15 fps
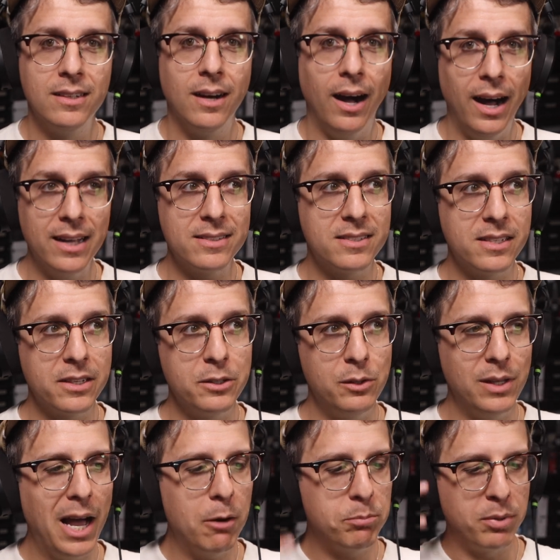Hot signal
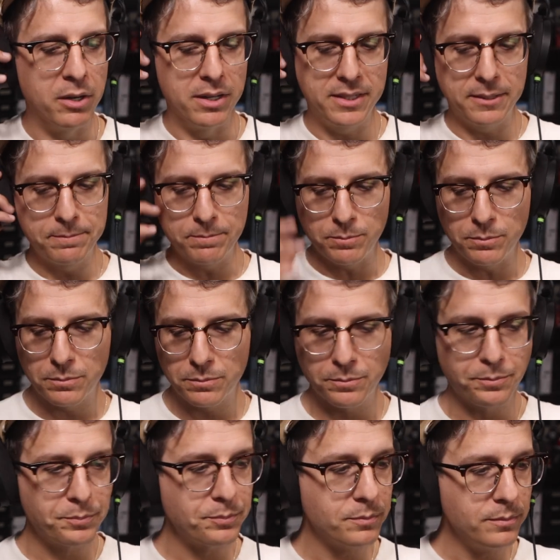output.
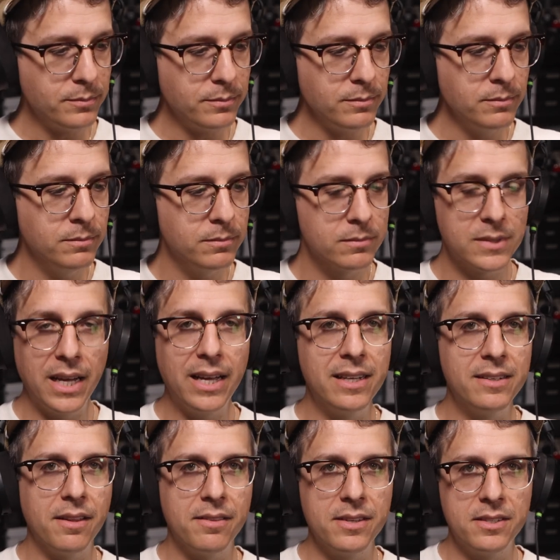
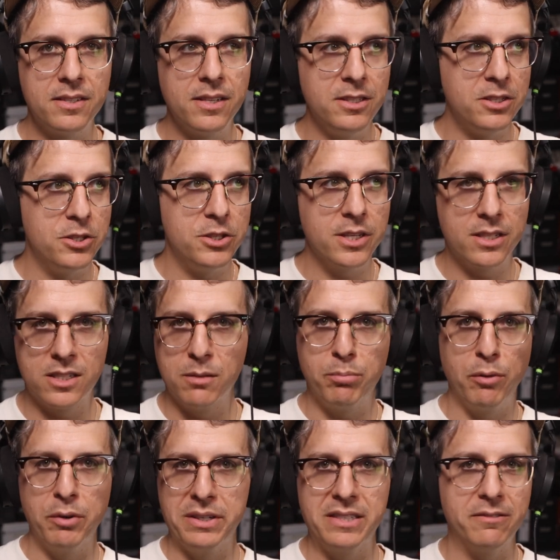And this is just a
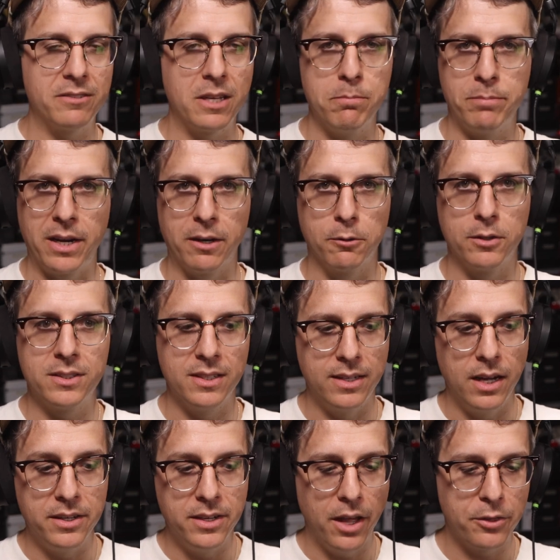point of comparison,
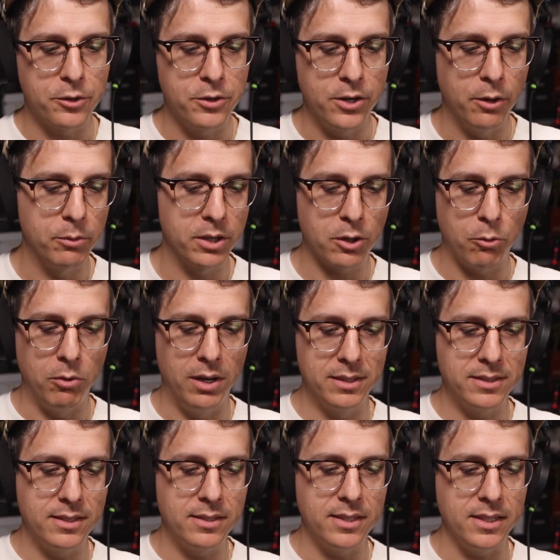another known
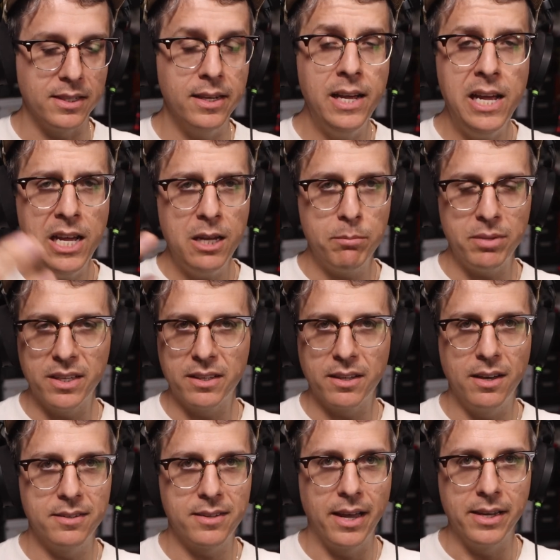quantity,
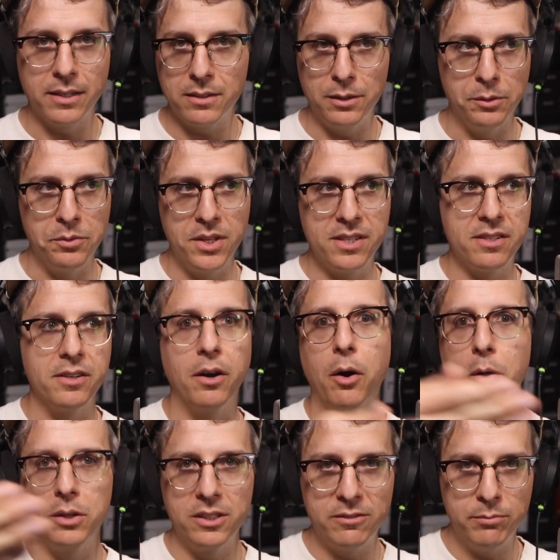because I include this in
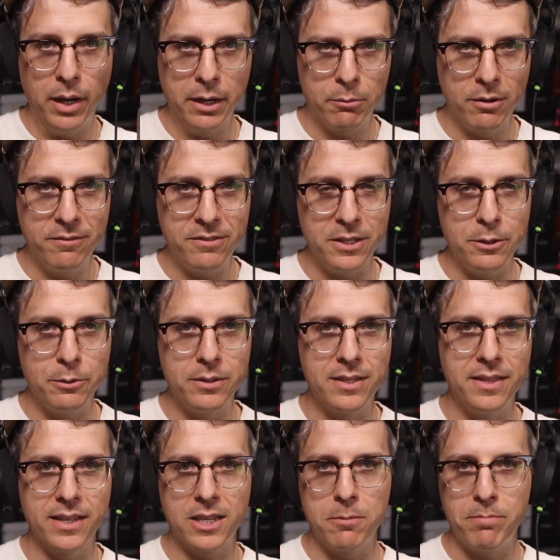all of my reviews in
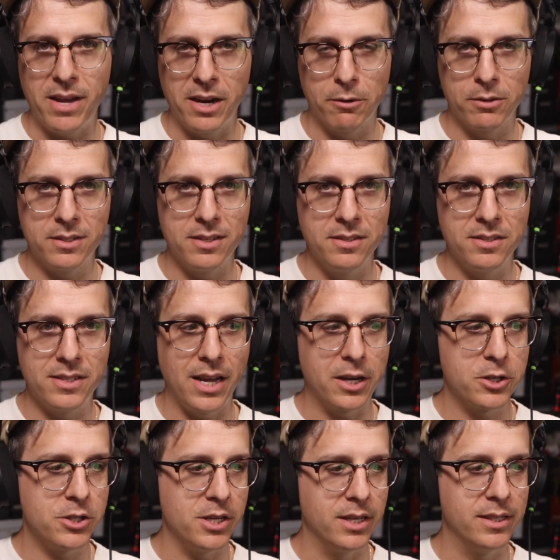the comparison
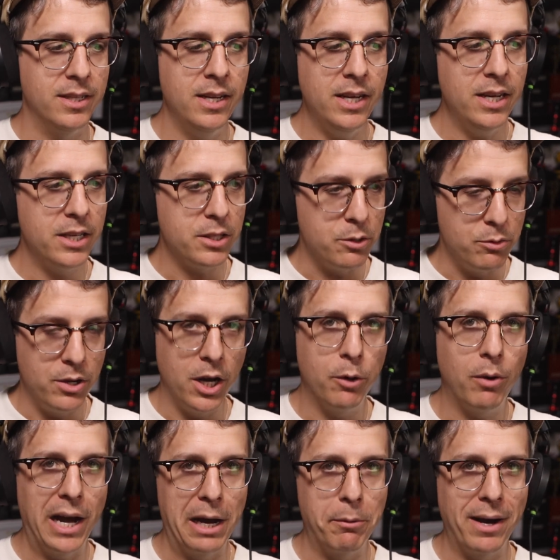section. You know
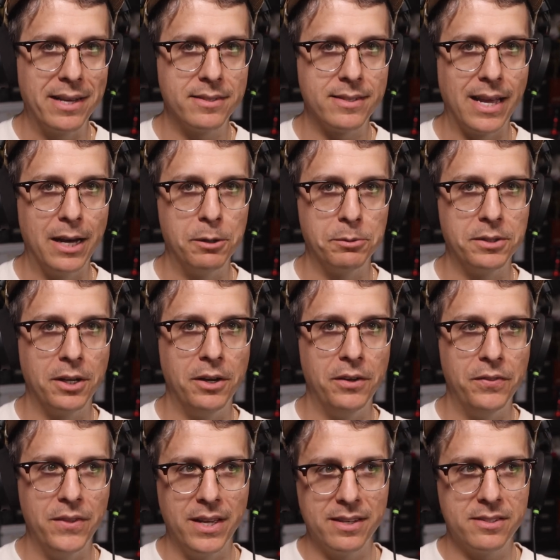how I sound
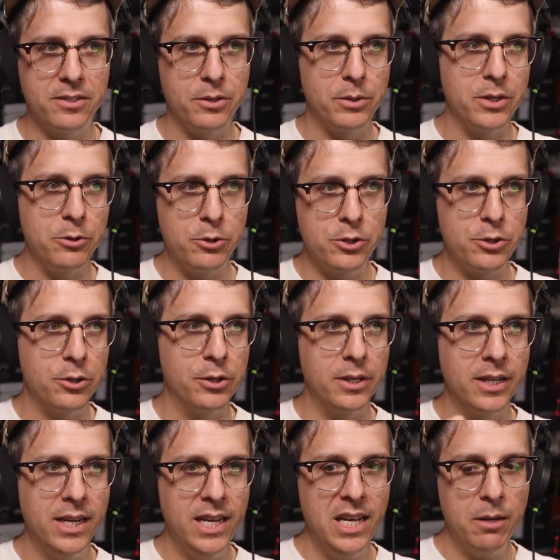on this, so you should
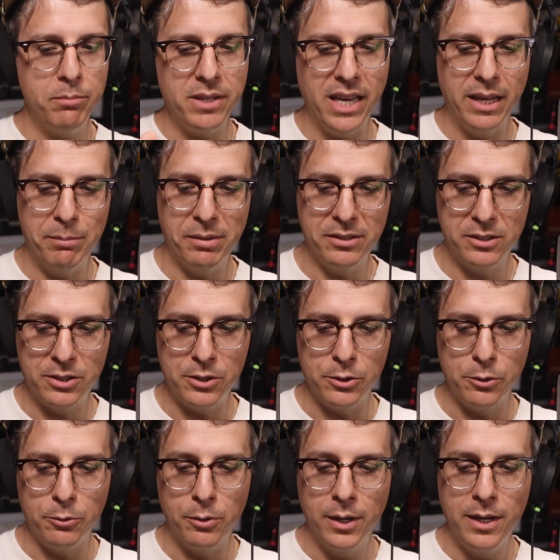be able
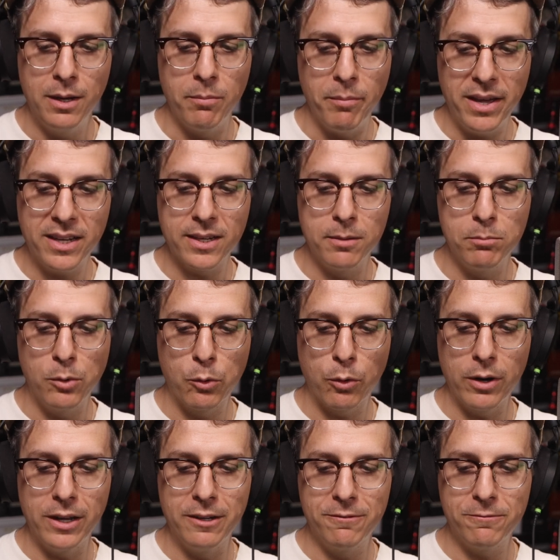to make a more
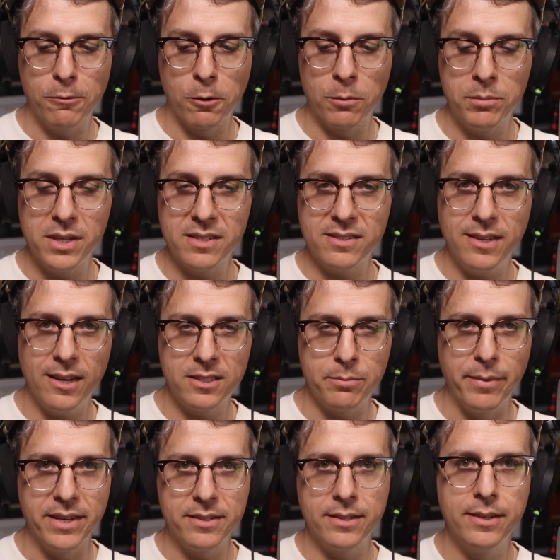informed
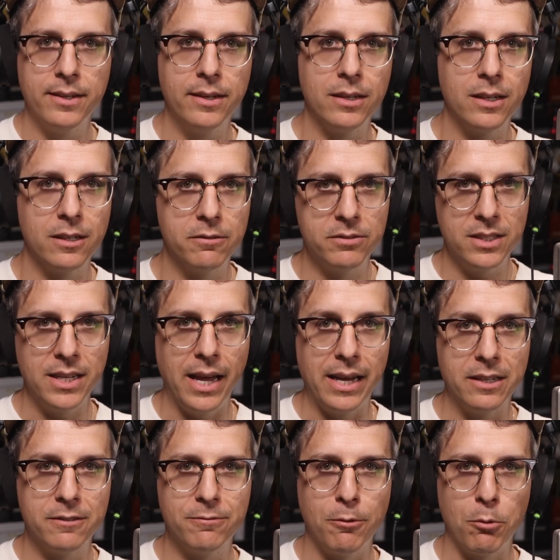assessment of the
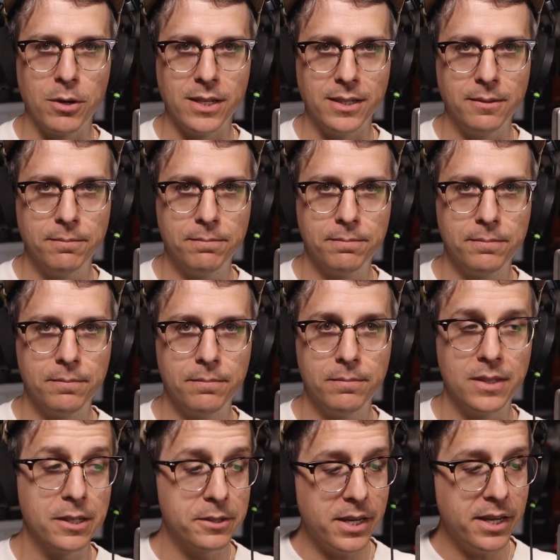840.
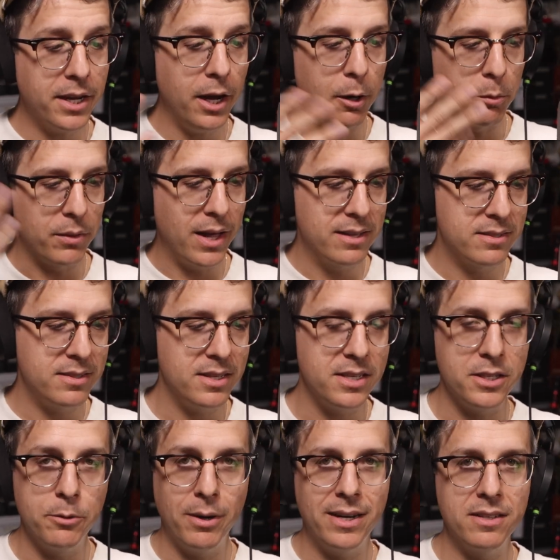There you go. That's the
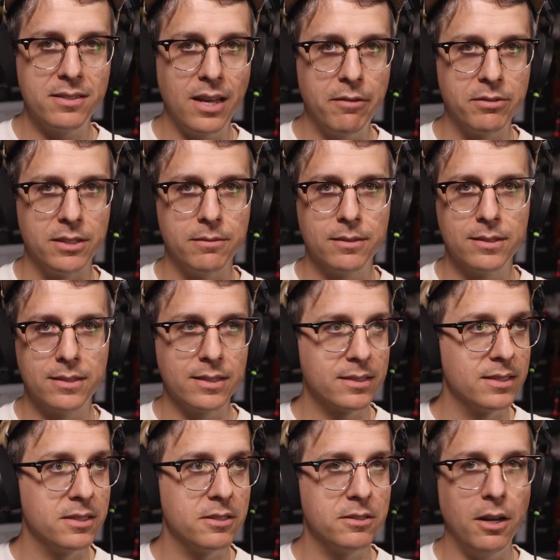U87, 6
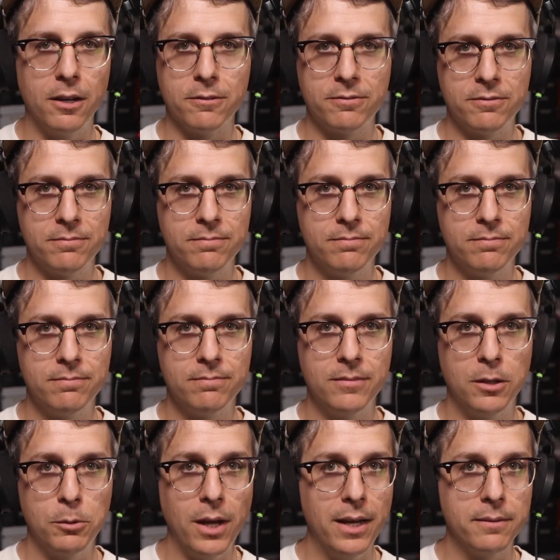inches off.
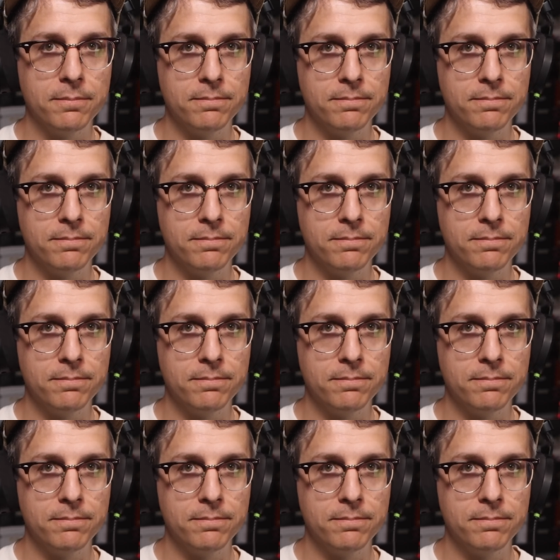Okay.